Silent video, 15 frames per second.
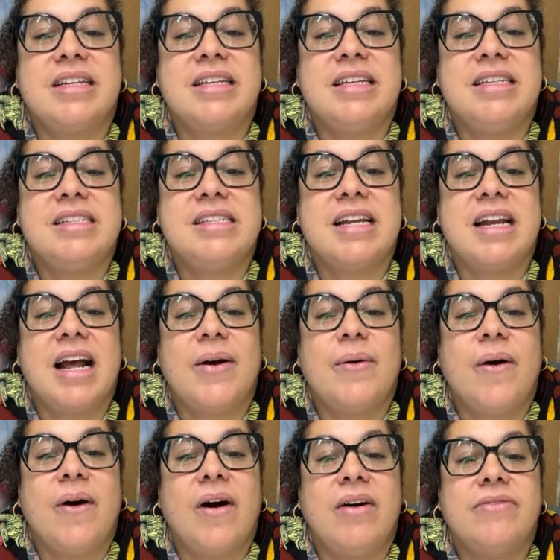He said, "How
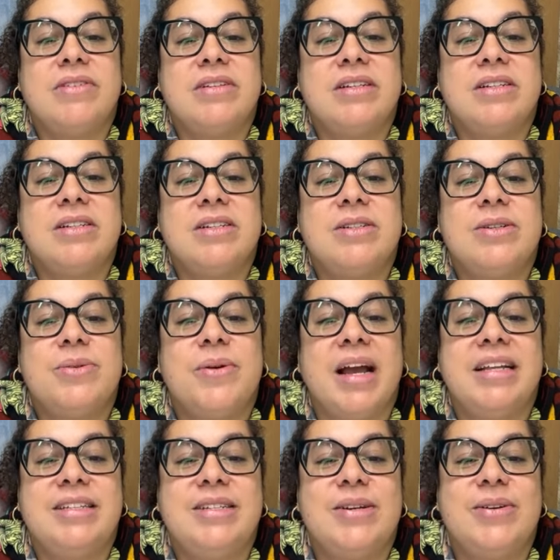often do
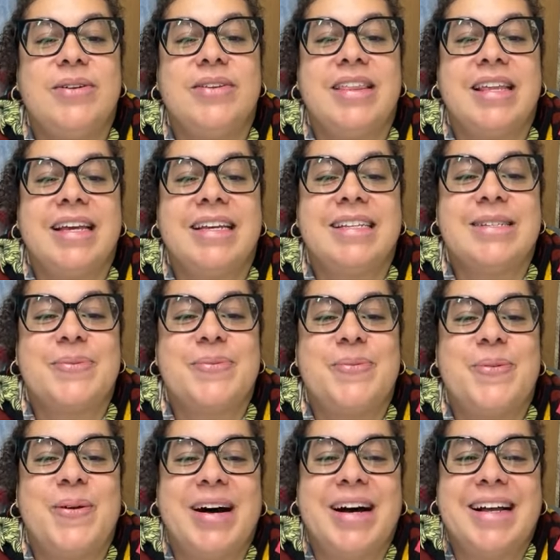I do this?"
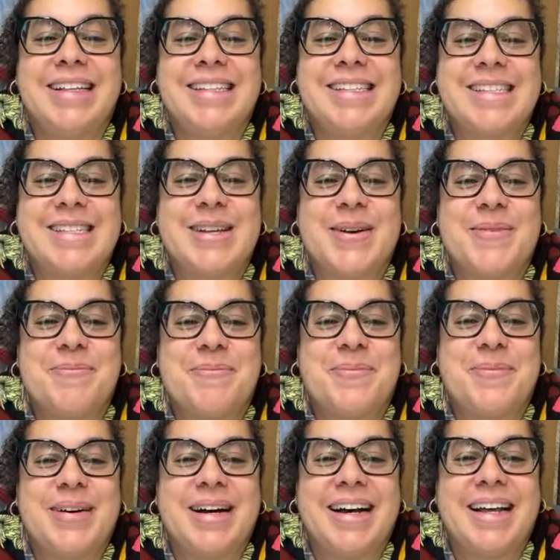Once a
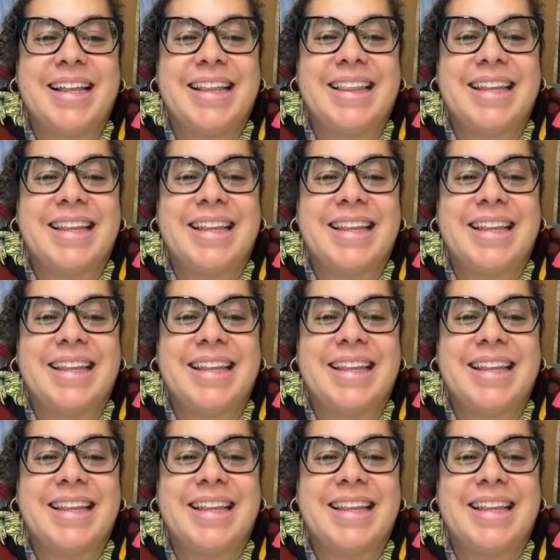month.